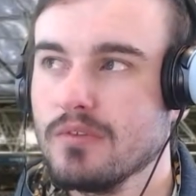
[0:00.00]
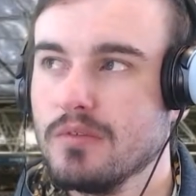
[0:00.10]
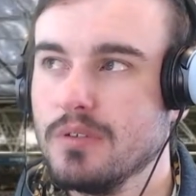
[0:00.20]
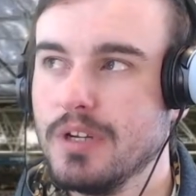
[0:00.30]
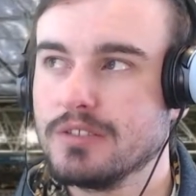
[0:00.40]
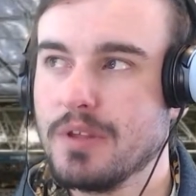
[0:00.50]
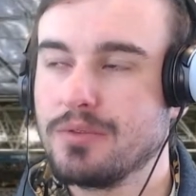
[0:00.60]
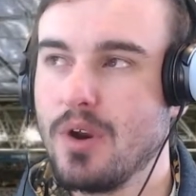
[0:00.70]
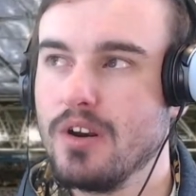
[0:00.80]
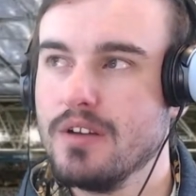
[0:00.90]
About to be
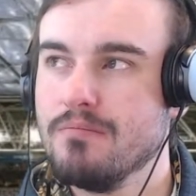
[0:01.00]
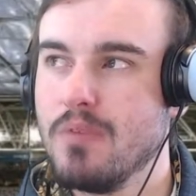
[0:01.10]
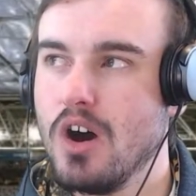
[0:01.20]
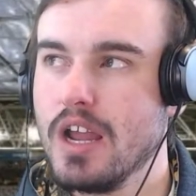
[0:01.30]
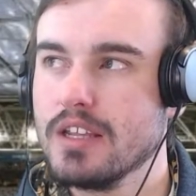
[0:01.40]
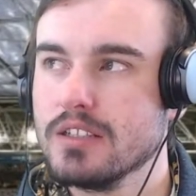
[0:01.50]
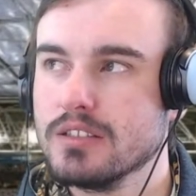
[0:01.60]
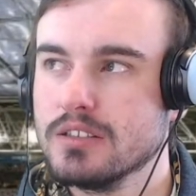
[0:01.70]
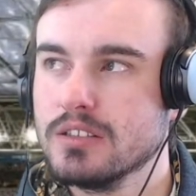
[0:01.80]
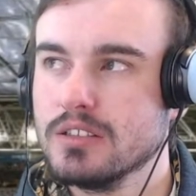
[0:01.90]
thrown in by
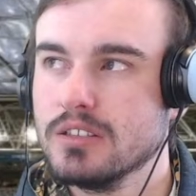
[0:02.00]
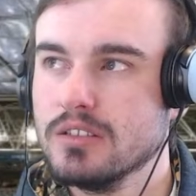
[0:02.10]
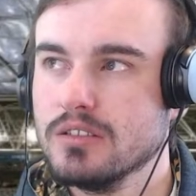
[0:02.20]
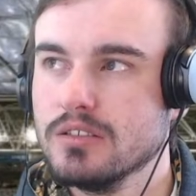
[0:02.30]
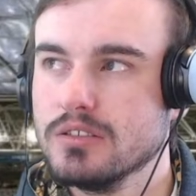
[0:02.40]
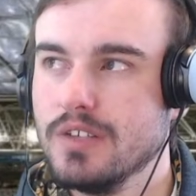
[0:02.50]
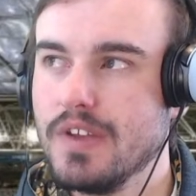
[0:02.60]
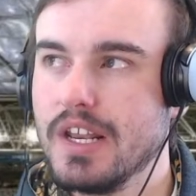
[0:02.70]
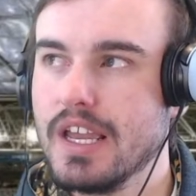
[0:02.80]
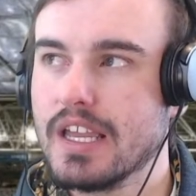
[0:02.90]

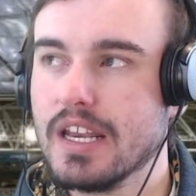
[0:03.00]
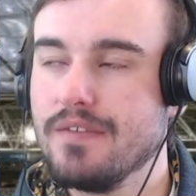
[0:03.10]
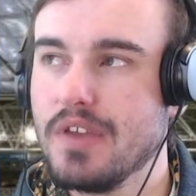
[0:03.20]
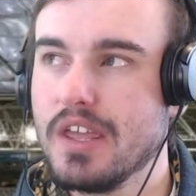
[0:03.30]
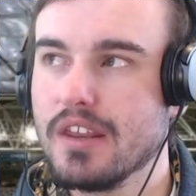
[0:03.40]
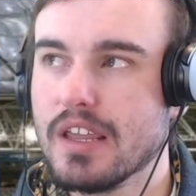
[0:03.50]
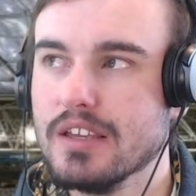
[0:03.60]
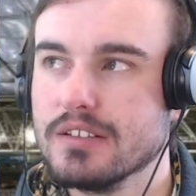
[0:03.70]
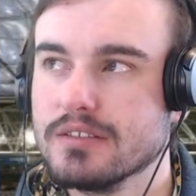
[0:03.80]
Taveta Ikanaveri.